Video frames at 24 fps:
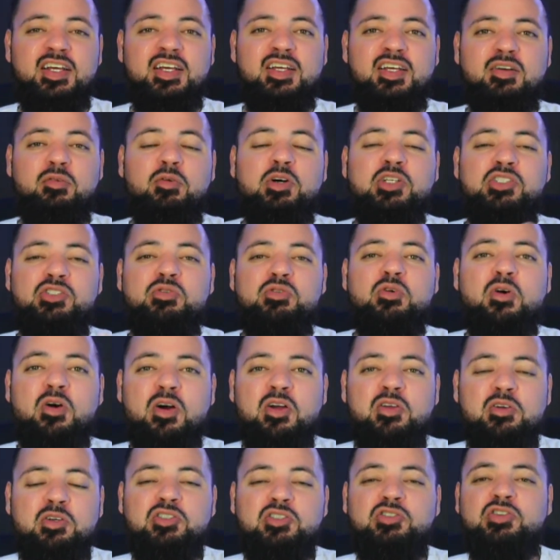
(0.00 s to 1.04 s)
what you are,
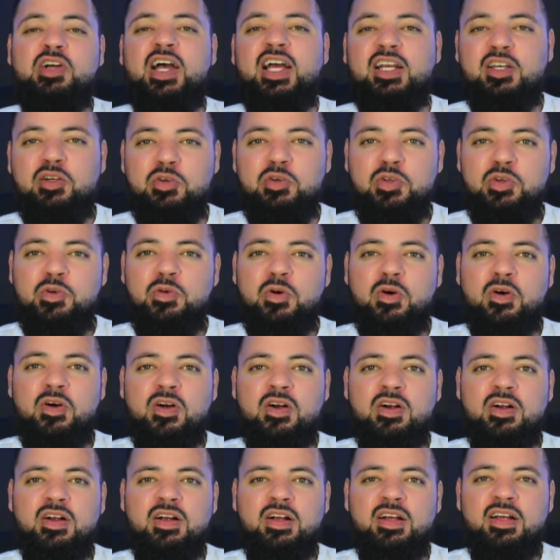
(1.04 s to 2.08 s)
you attract who you
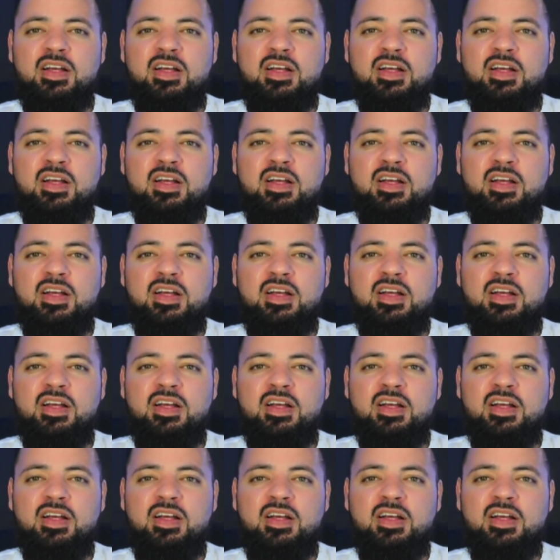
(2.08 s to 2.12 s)
are.